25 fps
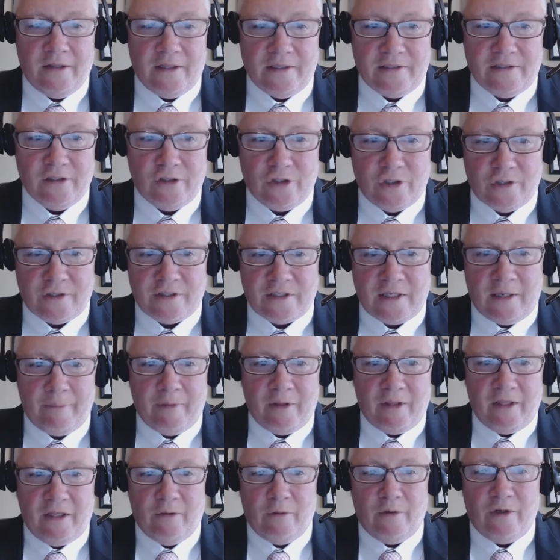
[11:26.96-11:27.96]
This is just some
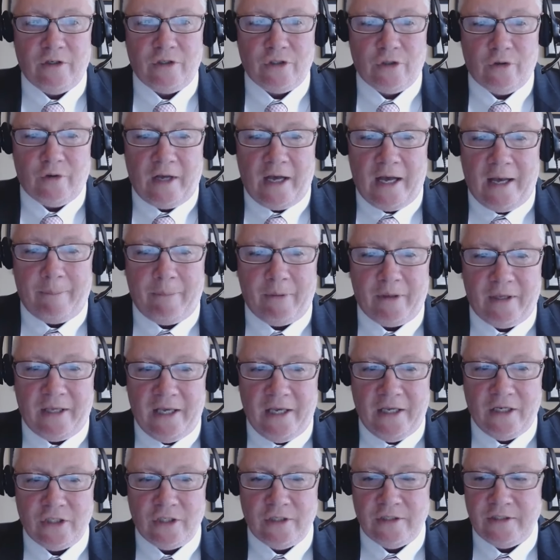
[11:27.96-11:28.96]
of the initial
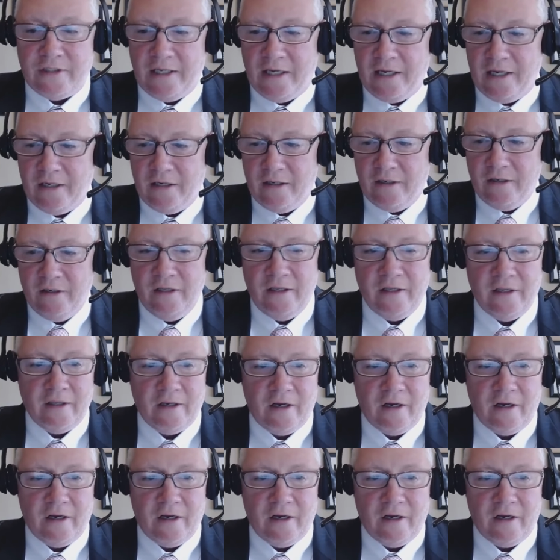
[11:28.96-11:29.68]
complication data.